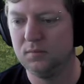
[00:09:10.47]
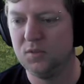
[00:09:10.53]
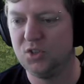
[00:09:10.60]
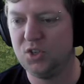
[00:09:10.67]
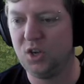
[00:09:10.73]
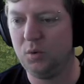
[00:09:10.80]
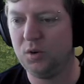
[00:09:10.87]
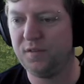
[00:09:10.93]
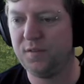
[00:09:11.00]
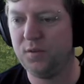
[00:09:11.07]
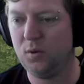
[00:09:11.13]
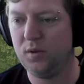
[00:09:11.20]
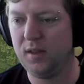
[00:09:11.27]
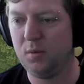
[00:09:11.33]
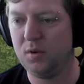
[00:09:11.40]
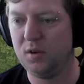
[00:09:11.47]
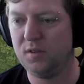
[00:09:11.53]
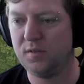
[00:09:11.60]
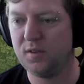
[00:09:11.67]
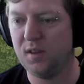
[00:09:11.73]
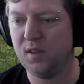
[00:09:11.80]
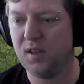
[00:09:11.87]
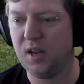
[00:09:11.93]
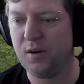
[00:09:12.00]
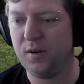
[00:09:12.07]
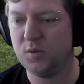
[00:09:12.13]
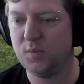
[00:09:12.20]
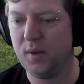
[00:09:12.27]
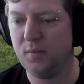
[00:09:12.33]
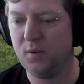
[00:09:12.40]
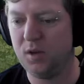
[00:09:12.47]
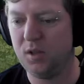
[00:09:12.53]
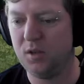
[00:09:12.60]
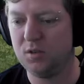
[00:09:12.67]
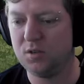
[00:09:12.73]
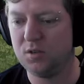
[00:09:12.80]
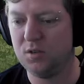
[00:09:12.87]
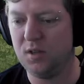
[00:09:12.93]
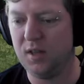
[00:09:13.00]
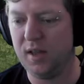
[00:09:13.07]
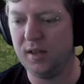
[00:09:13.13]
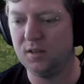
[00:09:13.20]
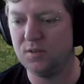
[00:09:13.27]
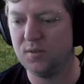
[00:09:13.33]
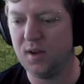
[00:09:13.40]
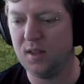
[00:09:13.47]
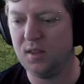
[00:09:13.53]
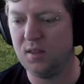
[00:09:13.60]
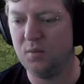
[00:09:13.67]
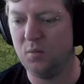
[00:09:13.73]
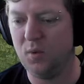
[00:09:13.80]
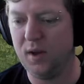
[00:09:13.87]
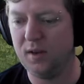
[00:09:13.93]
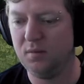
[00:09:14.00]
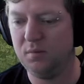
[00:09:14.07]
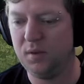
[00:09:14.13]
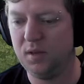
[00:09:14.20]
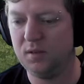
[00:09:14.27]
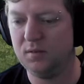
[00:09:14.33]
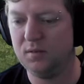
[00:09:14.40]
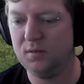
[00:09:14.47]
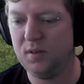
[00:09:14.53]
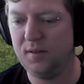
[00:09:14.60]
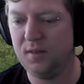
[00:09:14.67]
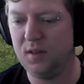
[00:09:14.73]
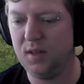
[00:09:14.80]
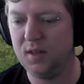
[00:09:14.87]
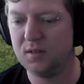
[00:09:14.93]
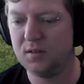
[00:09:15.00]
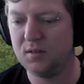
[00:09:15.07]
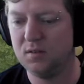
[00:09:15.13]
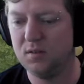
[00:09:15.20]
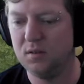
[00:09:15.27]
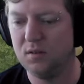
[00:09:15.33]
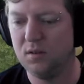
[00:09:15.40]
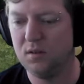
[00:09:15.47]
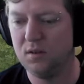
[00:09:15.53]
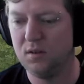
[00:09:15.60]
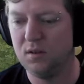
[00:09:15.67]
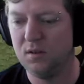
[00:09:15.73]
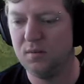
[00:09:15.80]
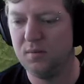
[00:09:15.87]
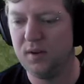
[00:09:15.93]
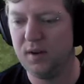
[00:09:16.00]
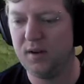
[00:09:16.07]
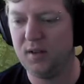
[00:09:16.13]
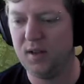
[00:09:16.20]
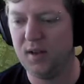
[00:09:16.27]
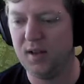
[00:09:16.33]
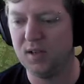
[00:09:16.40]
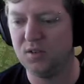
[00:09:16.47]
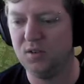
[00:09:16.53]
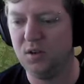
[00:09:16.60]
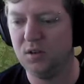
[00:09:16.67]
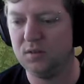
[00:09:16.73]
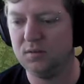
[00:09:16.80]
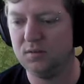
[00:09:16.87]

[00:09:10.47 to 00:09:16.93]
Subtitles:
See, I would have thought that would have encouraged people to use 2 lanes rather than 1, but nevertheless, apparently it has not.